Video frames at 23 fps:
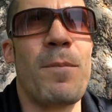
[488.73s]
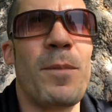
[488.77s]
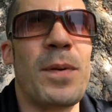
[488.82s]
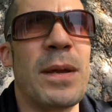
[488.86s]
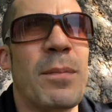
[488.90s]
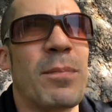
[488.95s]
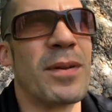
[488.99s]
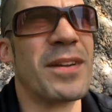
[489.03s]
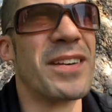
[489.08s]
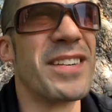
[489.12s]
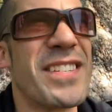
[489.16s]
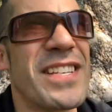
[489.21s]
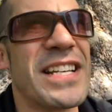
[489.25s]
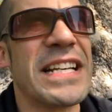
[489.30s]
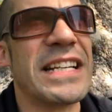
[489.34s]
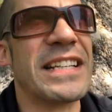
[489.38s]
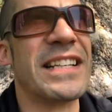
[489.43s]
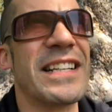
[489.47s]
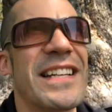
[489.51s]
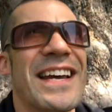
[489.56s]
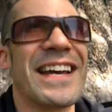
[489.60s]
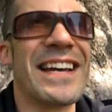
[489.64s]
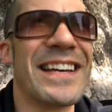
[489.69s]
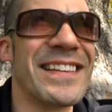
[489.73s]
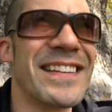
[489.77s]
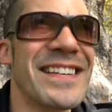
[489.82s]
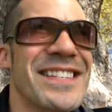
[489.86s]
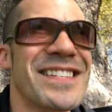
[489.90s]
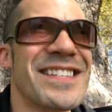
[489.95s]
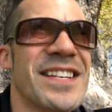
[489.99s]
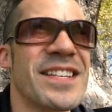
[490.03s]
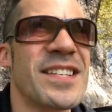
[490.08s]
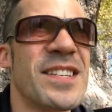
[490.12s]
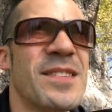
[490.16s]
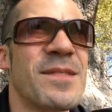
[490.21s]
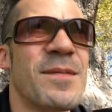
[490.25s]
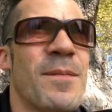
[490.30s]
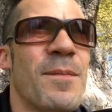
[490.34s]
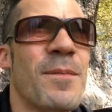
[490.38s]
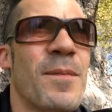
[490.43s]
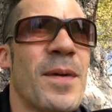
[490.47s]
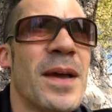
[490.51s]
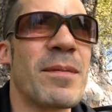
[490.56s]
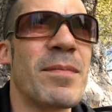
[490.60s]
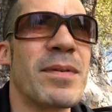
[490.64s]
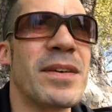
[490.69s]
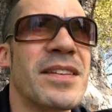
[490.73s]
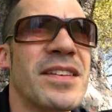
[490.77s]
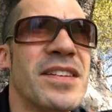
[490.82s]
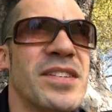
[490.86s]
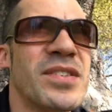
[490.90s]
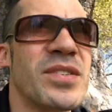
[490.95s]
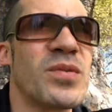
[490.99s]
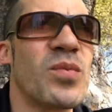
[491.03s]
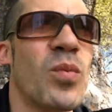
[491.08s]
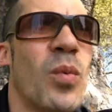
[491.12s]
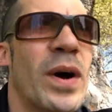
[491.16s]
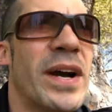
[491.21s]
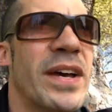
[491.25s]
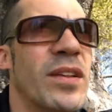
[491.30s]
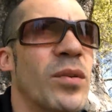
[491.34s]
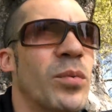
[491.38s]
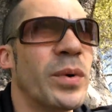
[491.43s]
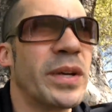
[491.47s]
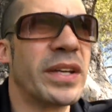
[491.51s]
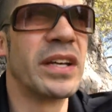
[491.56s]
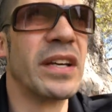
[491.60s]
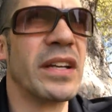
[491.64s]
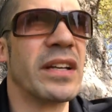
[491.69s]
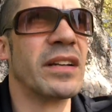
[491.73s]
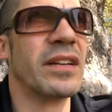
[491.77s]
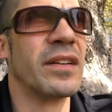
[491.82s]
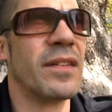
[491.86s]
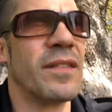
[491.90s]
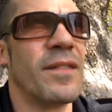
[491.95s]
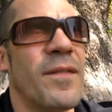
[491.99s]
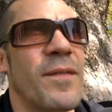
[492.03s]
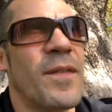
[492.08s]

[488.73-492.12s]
people are seeing that, hey, there's maybe this way that we can